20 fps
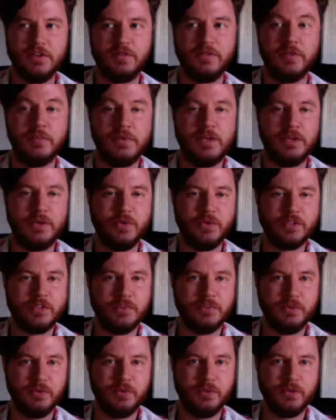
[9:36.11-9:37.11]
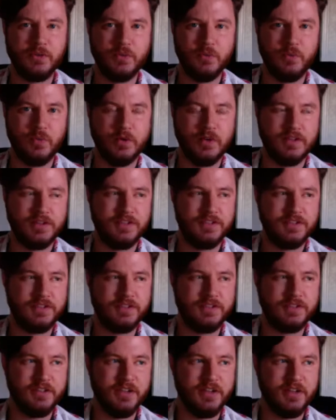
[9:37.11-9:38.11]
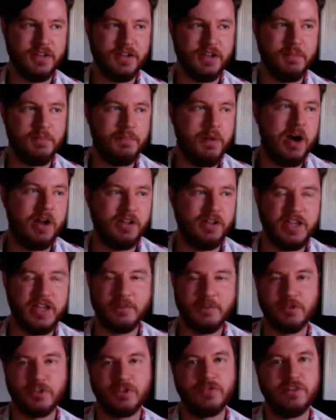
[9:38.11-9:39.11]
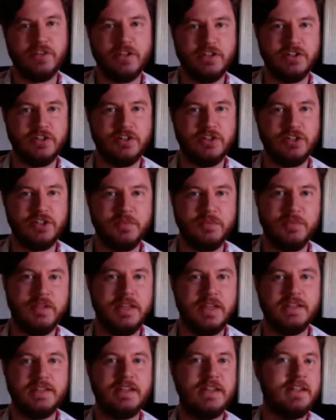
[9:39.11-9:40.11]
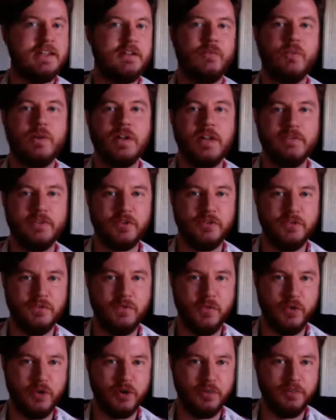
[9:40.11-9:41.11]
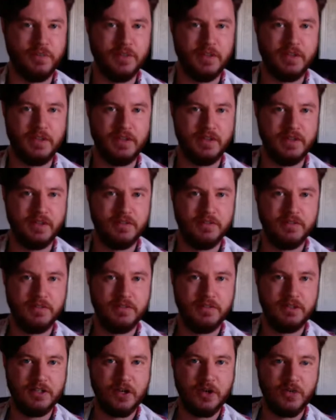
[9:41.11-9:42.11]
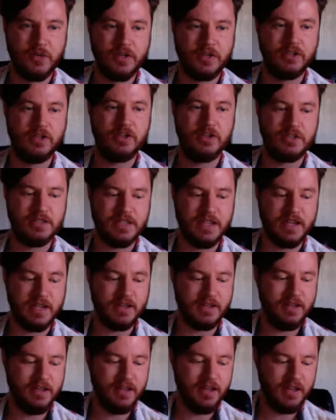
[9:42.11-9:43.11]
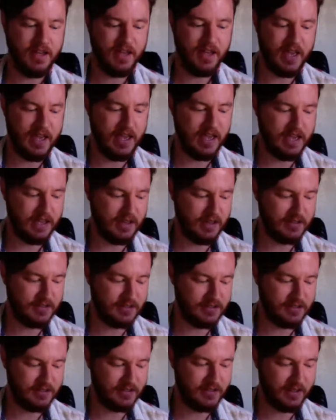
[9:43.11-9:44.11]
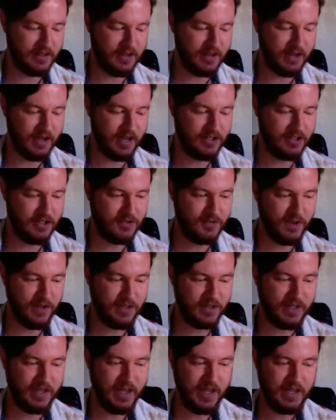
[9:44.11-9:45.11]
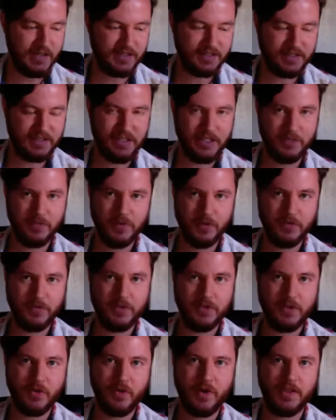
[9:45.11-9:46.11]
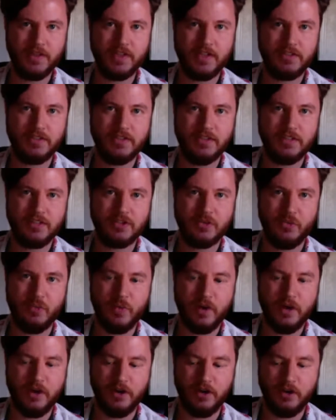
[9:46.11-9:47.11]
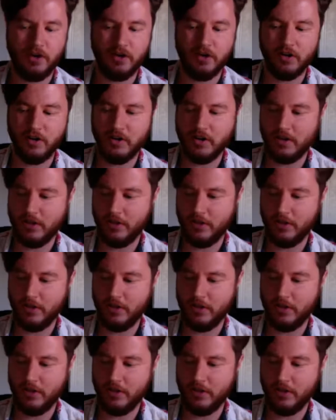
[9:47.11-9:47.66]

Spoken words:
for me to explore was a polyamorous relationship in whatever form it could take. And I just felt like I hadn't seen a movie quite like this where